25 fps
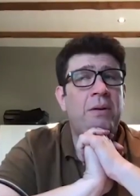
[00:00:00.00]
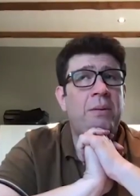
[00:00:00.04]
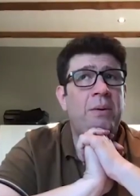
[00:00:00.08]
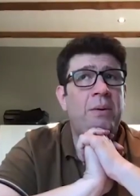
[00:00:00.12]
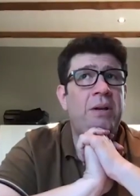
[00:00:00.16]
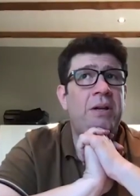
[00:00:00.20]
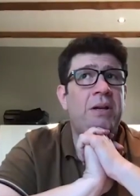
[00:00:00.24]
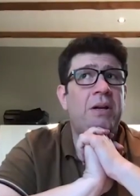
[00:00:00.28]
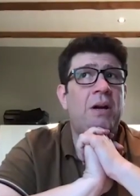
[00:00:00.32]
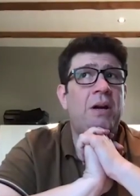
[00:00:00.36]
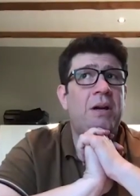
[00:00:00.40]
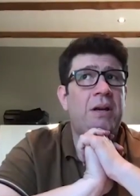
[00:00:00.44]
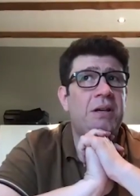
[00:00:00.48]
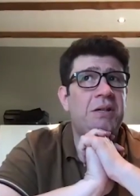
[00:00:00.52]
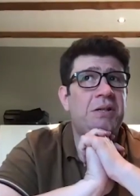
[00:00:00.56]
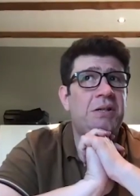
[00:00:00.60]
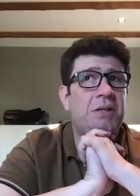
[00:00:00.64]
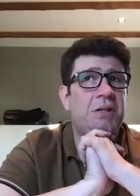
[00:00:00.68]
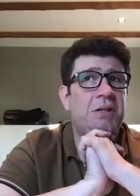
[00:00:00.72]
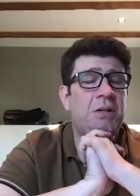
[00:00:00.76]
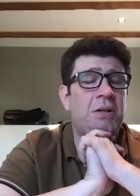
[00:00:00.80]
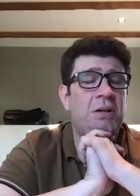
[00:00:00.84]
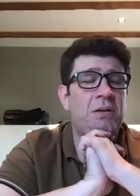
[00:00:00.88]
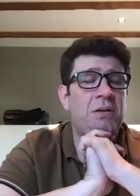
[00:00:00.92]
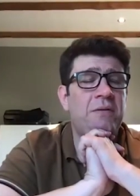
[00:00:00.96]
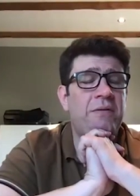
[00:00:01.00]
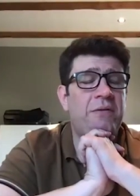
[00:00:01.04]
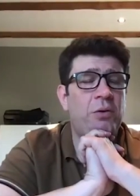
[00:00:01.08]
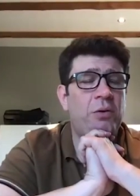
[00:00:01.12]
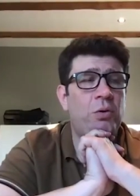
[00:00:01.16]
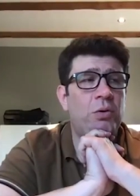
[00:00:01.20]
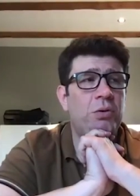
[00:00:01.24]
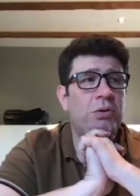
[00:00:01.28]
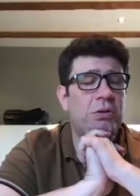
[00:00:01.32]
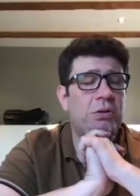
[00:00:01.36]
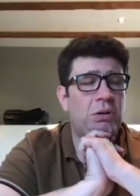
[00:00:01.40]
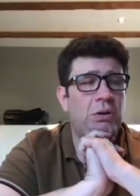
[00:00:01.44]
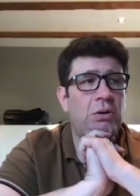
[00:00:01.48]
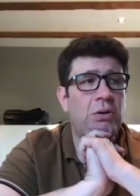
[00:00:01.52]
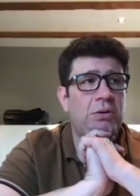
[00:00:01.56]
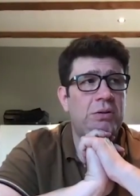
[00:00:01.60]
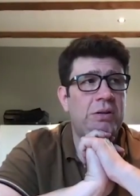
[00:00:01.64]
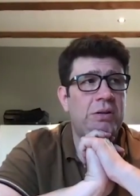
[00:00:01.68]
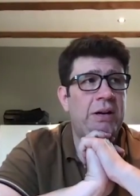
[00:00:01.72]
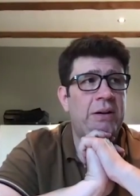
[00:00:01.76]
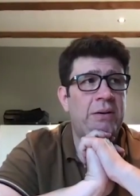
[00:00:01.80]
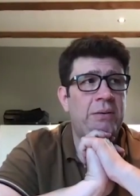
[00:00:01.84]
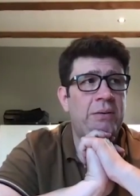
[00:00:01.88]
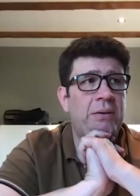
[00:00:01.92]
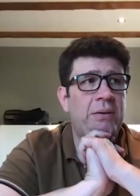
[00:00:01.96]
i mean i guess it's an enforced
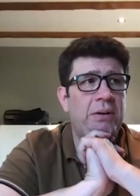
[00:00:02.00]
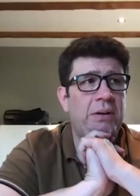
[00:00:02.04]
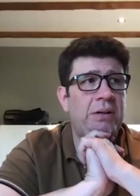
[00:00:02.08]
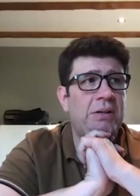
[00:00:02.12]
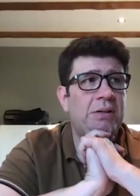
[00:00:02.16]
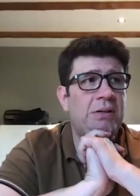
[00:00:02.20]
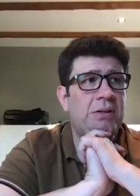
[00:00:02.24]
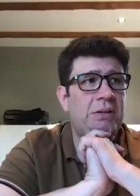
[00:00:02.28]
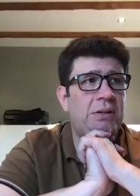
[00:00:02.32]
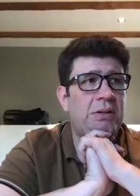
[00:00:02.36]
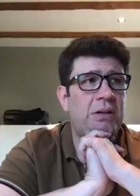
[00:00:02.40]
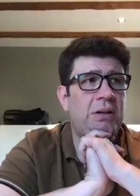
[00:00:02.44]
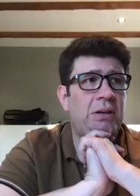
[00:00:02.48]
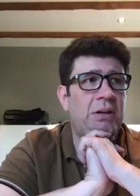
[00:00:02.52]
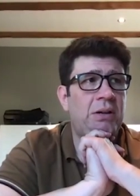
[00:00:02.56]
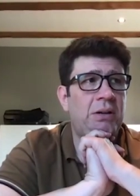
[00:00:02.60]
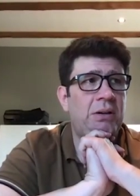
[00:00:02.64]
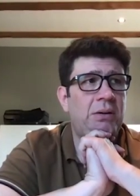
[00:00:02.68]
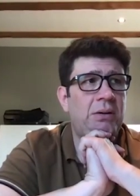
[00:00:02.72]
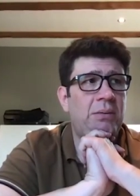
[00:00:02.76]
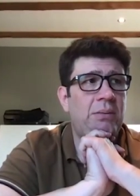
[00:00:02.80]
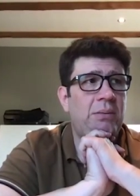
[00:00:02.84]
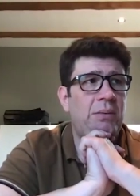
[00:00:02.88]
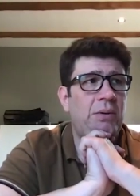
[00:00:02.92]
lockdown it's uh,